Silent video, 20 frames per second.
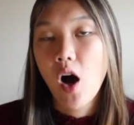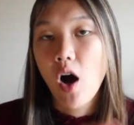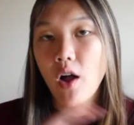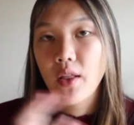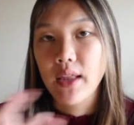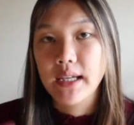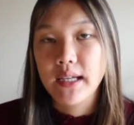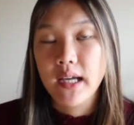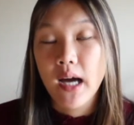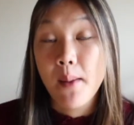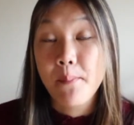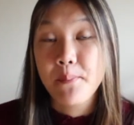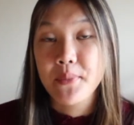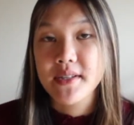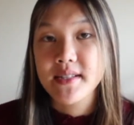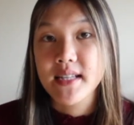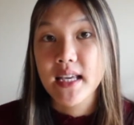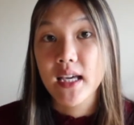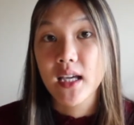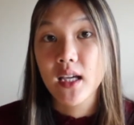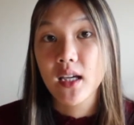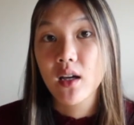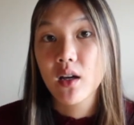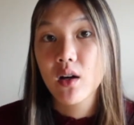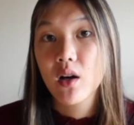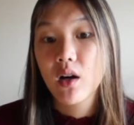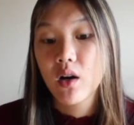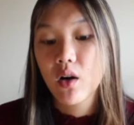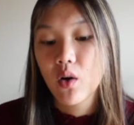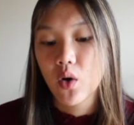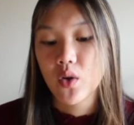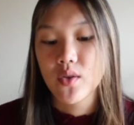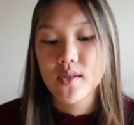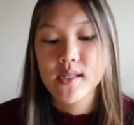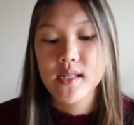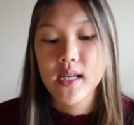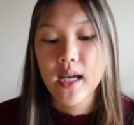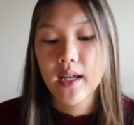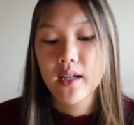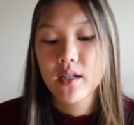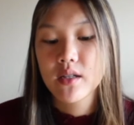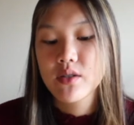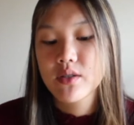all-encompassing onsen.